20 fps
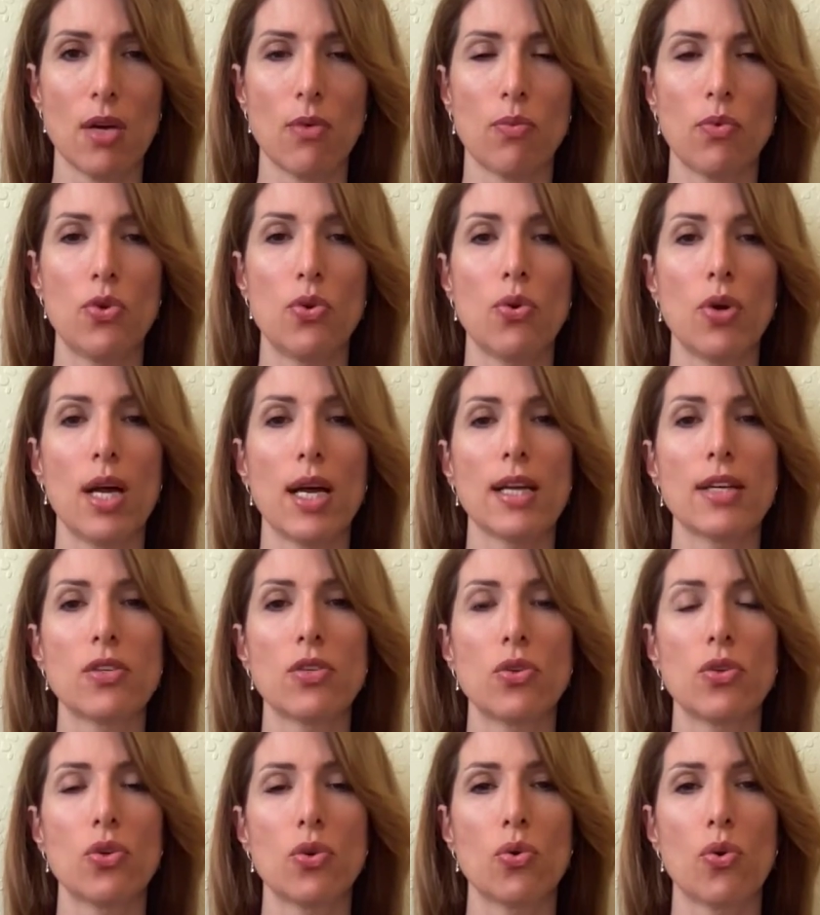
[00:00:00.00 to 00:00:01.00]
Would you like
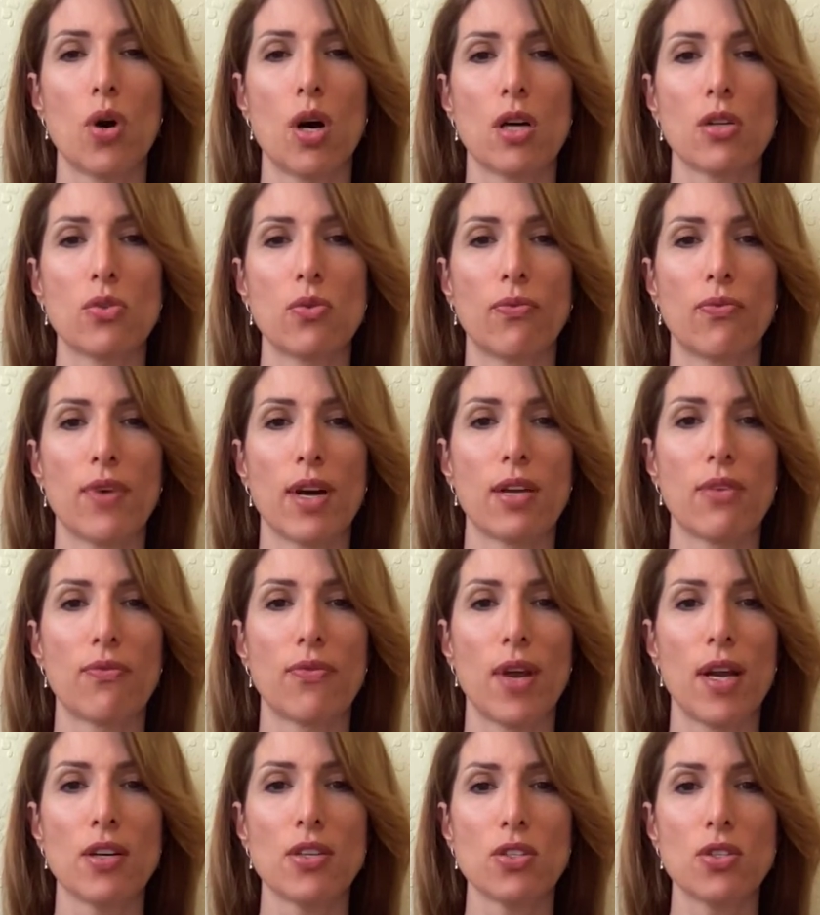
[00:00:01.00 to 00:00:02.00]
to know how to find
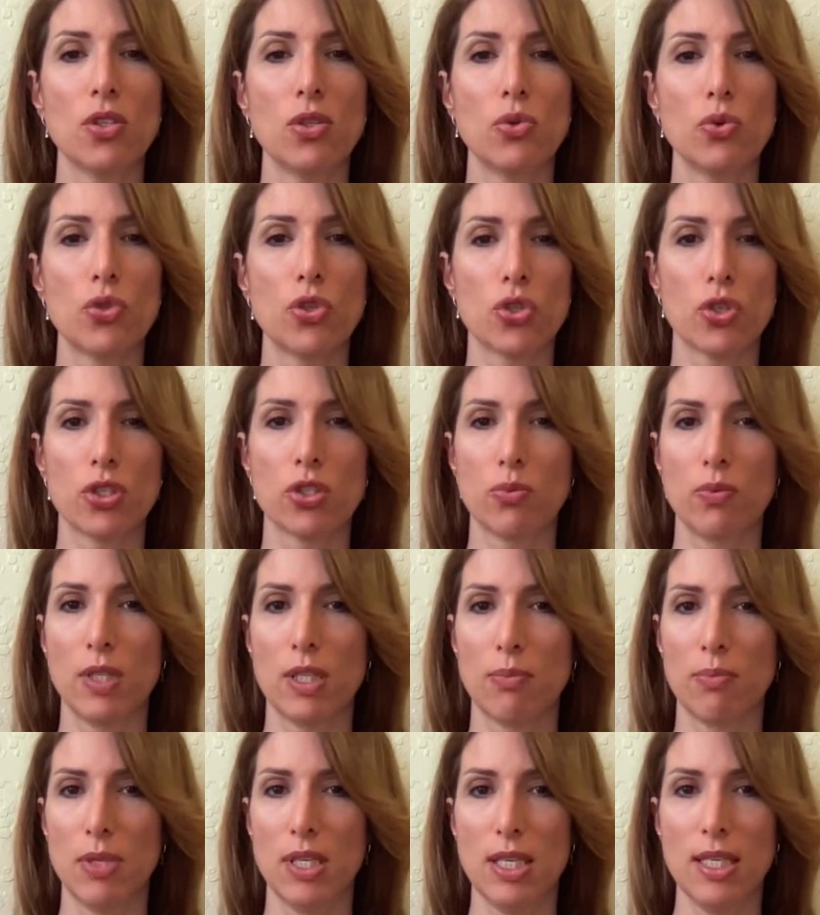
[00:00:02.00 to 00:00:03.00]
fair solutions
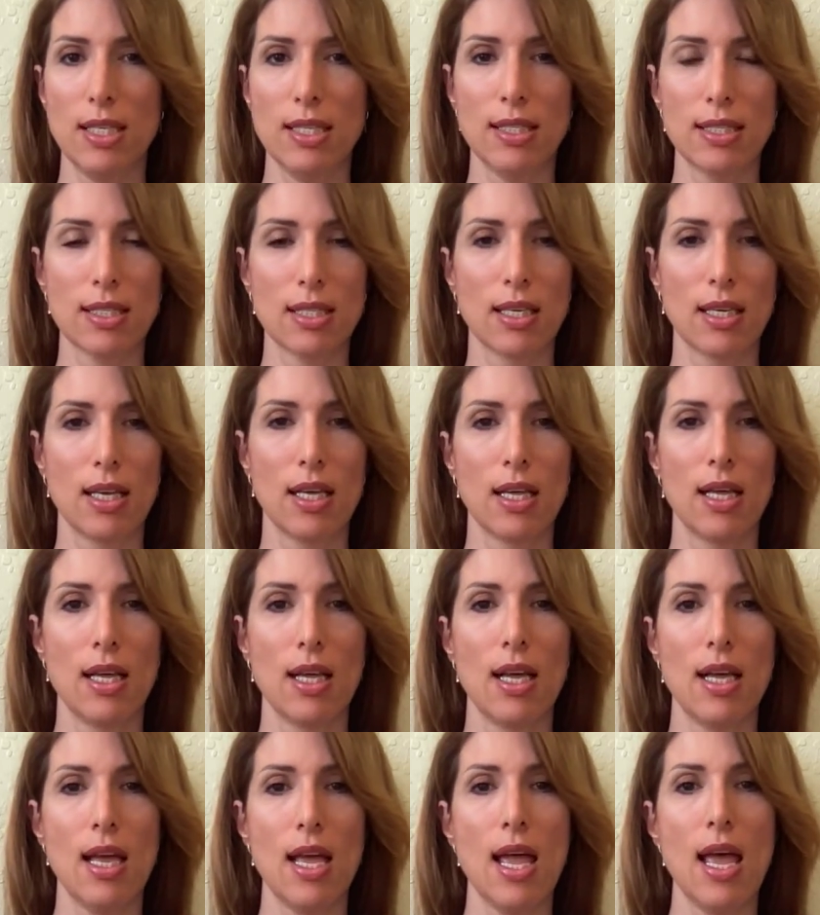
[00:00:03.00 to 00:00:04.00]
with peace
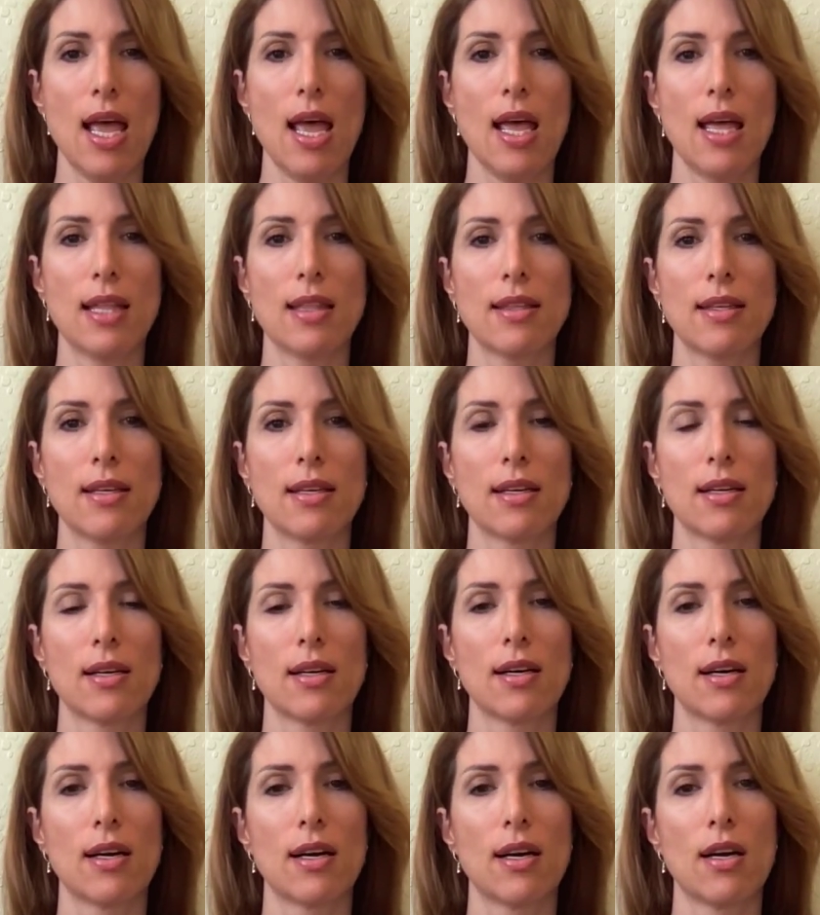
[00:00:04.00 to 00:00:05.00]
and
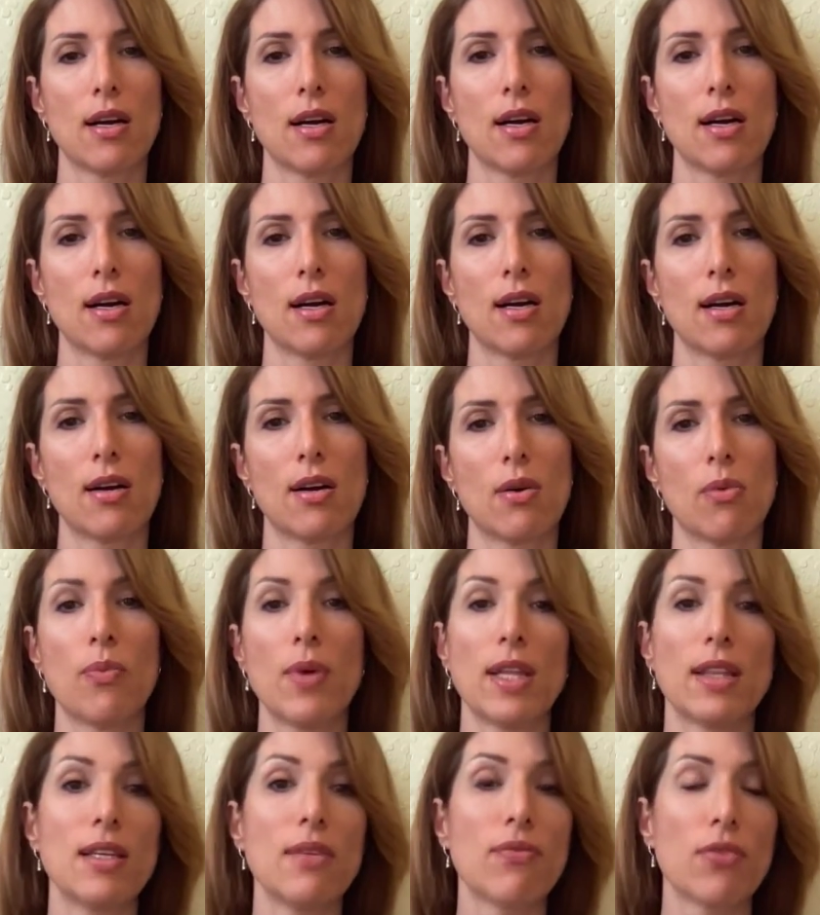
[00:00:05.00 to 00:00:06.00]

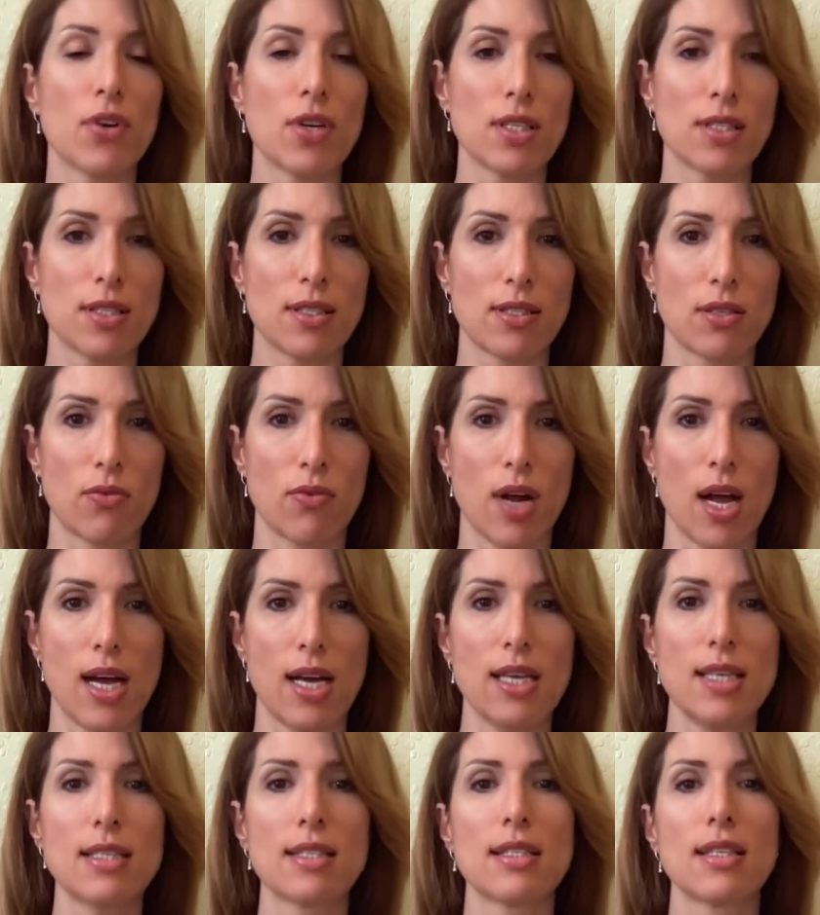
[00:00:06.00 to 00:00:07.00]
when differences
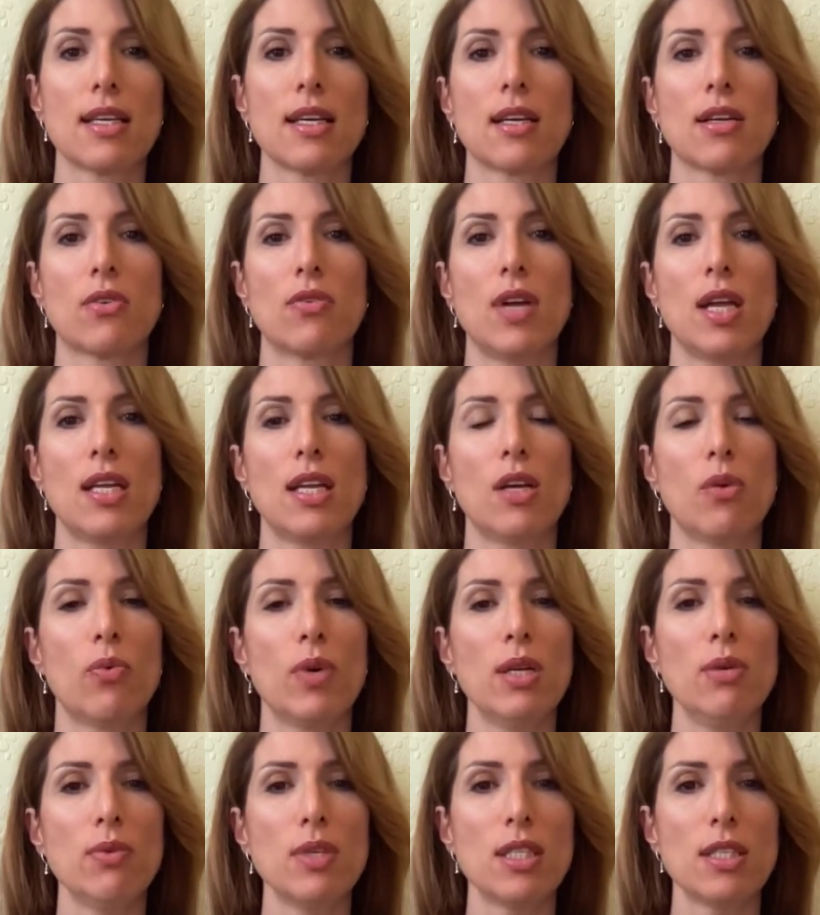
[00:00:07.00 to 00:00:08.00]
arise, creating
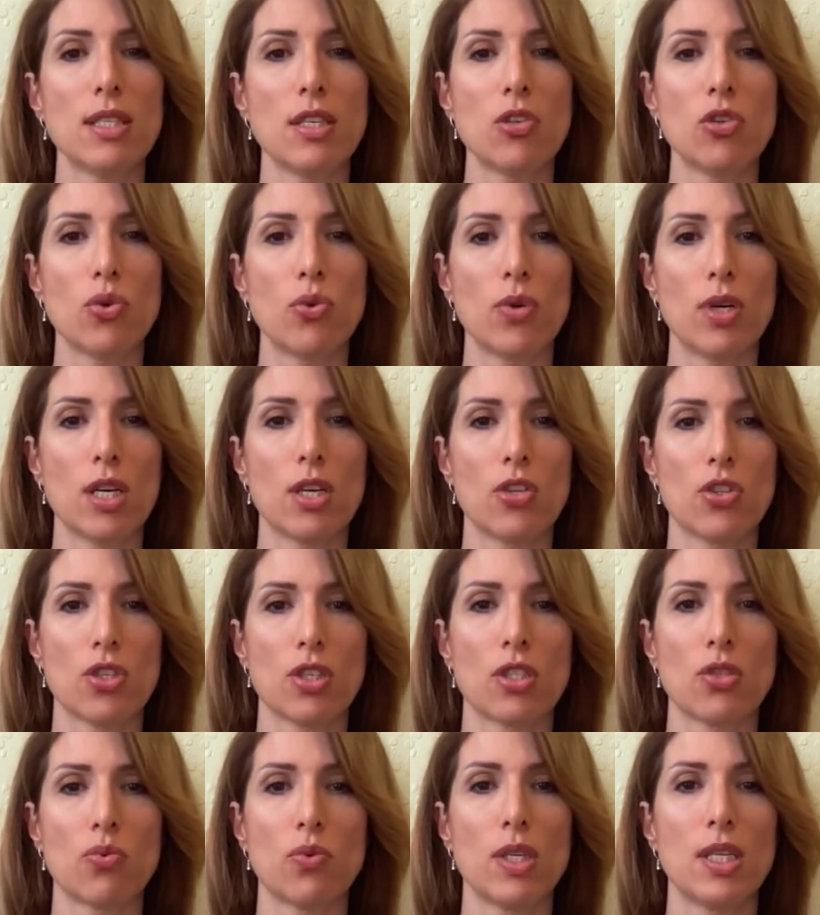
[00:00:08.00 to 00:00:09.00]
win win
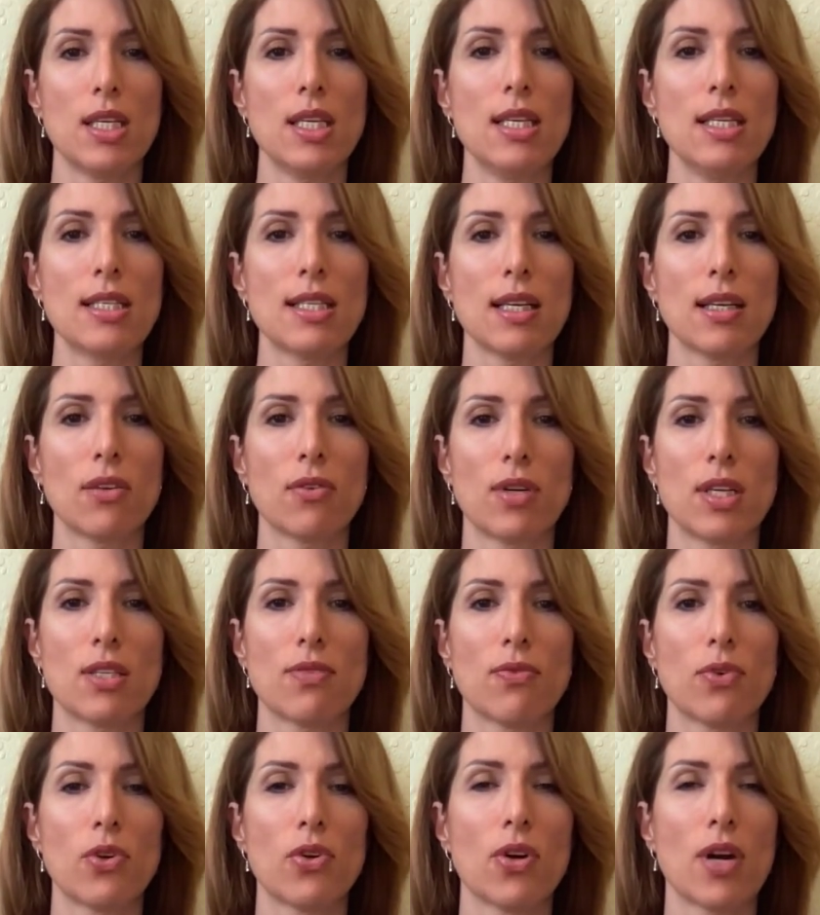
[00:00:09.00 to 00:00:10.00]
situations with ease and grace
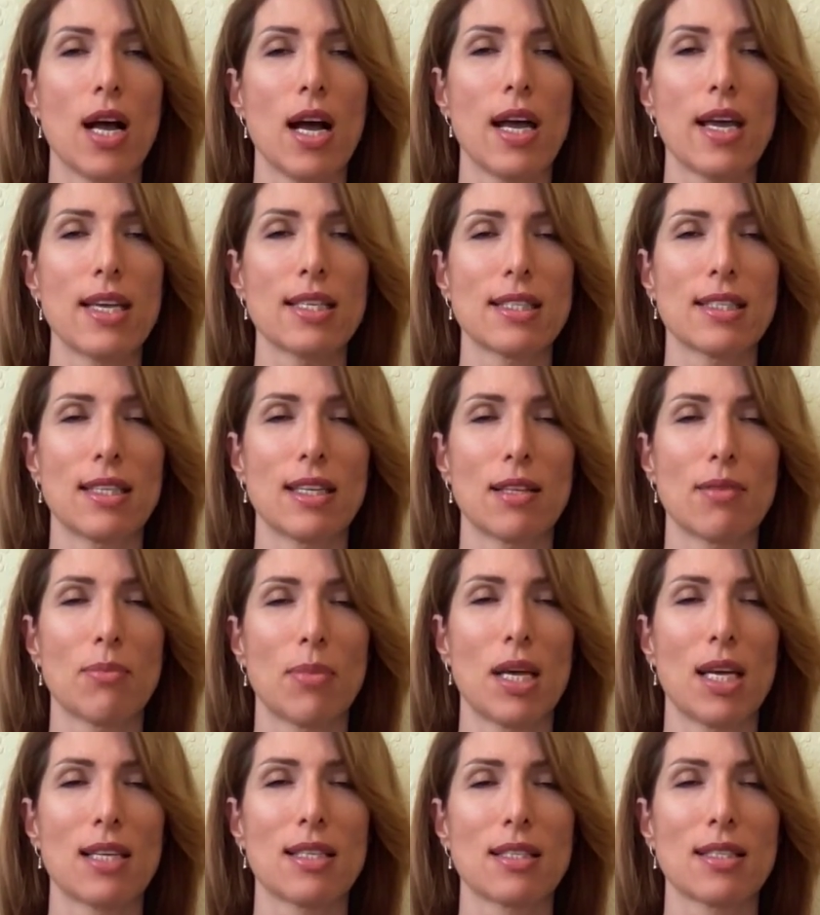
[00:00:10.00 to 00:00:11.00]
for your highest and
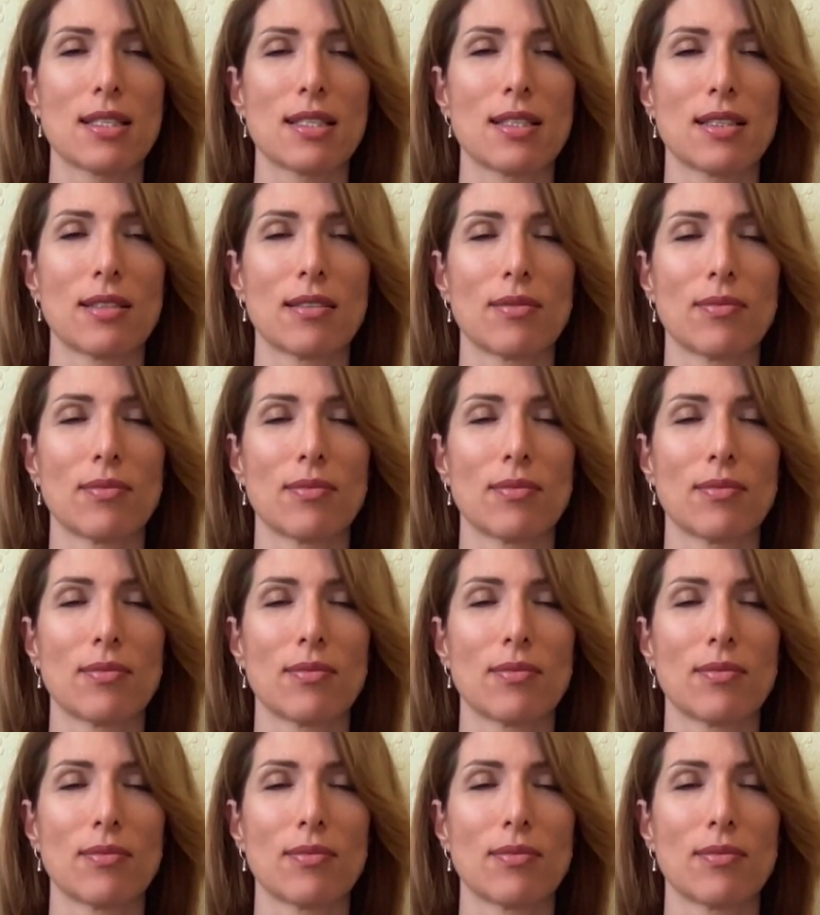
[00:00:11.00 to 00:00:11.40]
best?